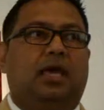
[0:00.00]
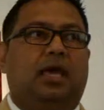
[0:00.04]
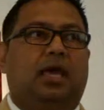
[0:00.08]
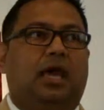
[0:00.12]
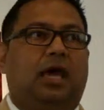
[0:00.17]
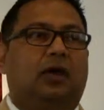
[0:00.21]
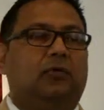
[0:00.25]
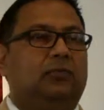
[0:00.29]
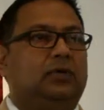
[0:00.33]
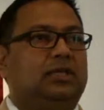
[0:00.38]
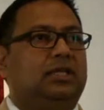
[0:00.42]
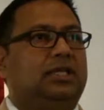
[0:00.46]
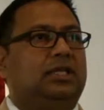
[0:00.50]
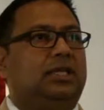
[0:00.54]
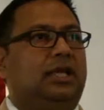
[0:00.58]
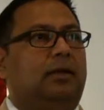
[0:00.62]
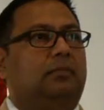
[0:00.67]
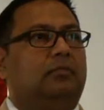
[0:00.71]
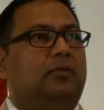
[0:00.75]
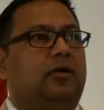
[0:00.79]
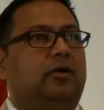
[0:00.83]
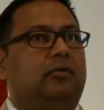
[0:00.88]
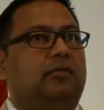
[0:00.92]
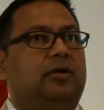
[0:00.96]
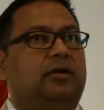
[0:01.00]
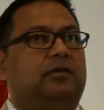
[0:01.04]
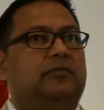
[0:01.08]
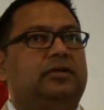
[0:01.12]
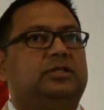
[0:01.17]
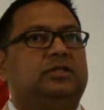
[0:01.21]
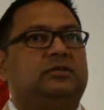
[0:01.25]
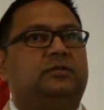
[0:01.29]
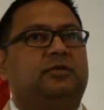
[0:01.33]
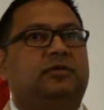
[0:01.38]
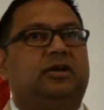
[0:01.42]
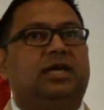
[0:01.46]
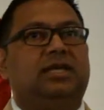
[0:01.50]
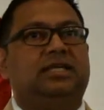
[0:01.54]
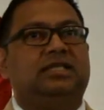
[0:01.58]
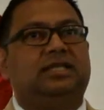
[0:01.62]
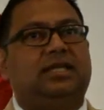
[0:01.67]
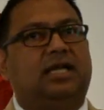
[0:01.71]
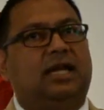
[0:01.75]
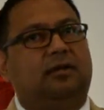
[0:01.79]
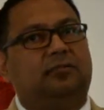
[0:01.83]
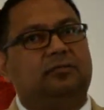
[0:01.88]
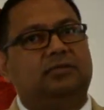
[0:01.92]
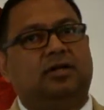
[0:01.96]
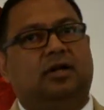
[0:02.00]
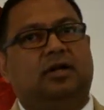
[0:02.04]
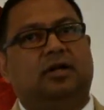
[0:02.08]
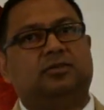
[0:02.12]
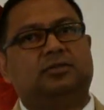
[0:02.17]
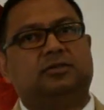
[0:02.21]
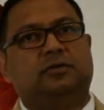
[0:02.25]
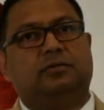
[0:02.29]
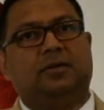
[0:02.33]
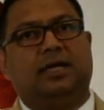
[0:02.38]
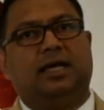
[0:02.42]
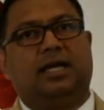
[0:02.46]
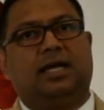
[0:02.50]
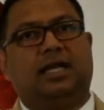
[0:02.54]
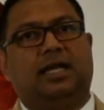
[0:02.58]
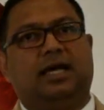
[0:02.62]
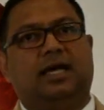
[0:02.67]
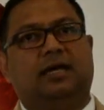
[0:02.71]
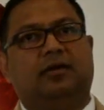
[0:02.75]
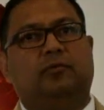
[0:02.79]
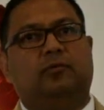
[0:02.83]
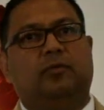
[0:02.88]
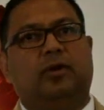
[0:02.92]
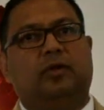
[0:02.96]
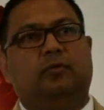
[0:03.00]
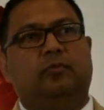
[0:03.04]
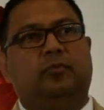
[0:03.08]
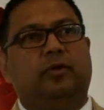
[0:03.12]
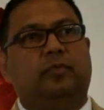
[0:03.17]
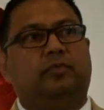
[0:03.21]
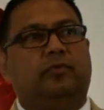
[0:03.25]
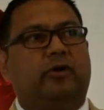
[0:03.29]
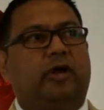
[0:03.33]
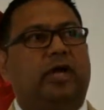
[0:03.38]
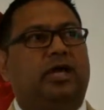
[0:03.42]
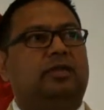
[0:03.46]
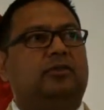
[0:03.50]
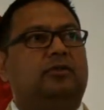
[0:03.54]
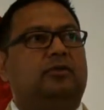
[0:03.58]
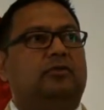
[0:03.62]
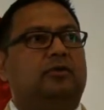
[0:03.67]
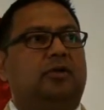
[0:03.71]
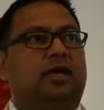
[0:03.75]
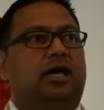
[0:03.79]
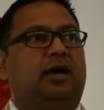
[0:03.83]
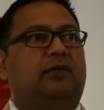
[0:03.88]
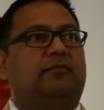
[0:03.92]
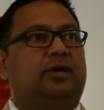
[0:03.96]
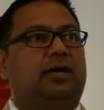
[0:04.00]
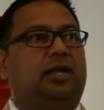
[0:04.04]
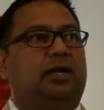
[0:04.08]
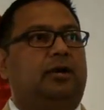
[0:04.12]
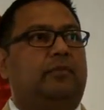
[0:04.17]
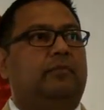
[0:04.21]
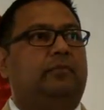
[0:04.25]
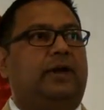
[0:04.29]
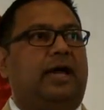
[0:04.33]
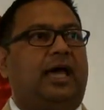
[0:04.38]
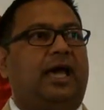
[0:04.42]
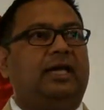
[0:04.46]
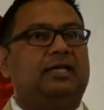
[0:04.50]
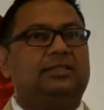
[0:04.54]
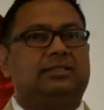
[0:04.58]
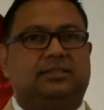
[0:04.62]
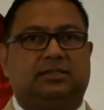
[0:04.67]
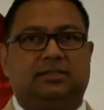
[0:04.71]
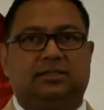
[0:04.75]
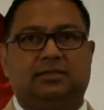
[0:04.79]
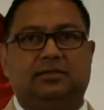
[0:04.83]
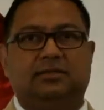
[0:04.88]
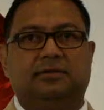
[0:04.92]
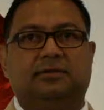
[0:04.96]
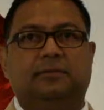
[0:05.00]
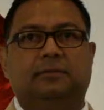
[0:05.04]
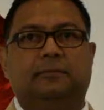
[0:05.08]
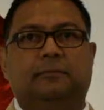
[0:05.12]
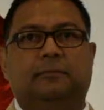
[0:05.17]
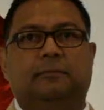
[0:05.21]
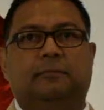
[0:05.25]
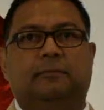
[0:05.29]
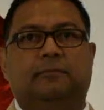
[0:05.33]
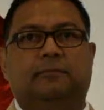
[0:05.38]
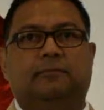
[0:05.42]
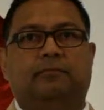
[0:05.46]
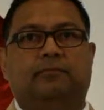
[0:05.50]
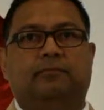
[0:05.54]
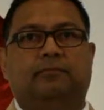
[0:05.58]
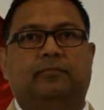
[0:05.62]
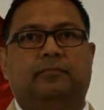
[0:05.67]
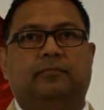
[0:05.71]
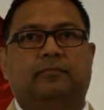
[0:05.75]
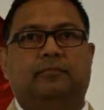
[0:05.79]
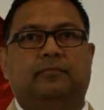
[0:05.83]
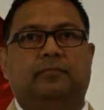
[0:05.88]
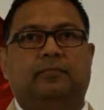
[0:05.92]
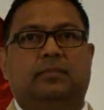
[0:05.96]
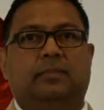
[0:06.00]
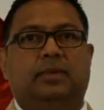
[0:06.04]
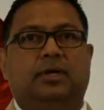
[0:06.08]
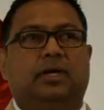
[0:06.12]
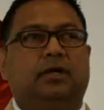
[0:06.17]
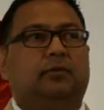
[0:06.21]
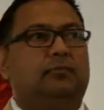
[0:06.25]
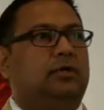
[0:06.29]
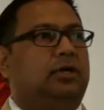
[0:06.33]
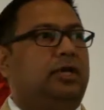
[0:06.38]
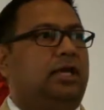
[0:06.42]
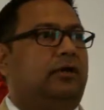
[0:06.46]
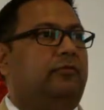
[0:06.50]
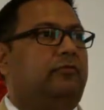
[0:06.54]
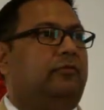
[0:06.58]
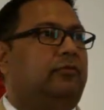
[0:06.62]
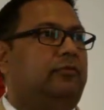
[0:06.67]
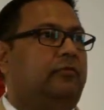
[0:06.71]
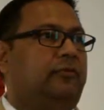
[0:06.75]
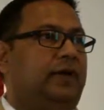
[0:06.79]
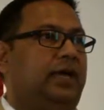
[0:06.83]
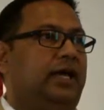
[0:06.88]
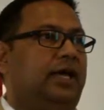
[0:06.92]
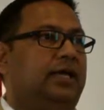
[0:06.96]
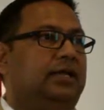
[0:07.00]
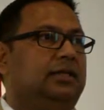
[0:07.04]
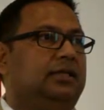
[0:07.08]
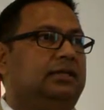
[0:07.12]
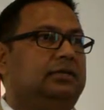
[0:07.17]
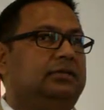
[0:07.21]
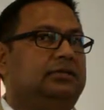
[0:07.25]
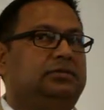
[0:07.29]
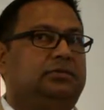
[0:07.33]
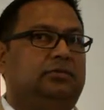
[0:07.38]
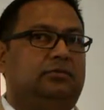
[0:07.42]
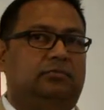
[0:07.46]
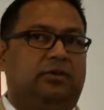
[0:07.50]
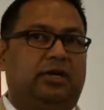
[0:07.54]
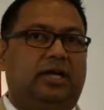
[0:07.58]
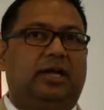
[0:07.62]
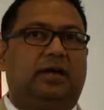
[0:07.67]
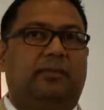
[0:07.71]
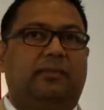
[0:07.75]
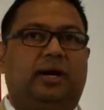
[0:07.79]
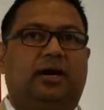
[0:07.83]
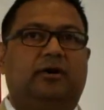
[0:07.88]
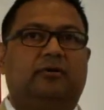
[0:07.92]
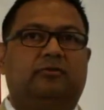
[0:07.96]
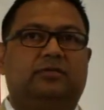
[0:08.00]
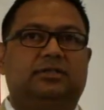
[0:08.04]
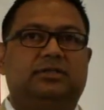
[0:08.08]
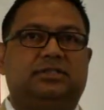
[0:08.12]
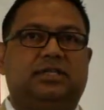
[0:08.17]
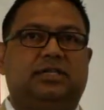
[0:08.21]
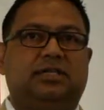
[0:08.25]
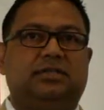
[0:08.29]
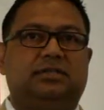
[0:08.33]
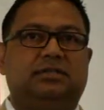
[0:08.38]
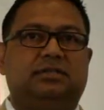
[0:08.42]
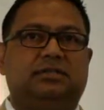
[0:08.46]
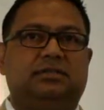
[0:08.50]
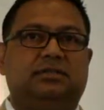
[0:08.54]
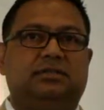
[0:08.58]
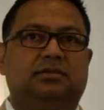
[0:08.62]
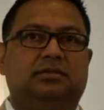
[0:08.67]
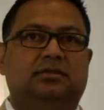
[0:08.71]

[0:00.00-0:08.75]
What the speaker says: And within that moment of inspiration, I was also being led, when we pray through love and compassion, it would never fail to bring about results.